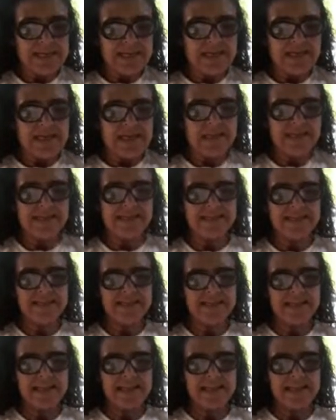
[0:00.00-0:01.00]
Let's
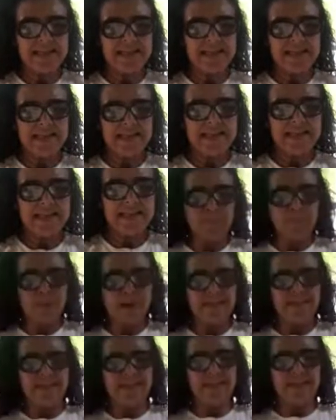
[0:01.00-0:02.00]
take a deep breath
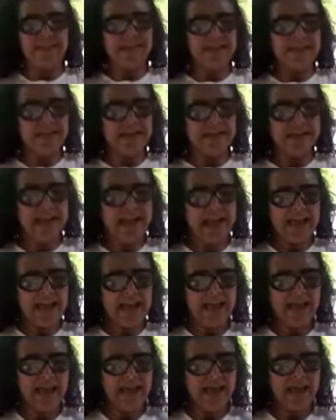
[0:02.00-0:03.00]
in
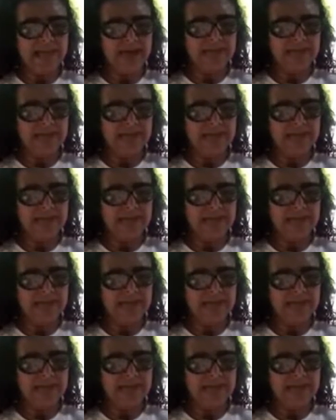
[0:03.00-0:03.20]
again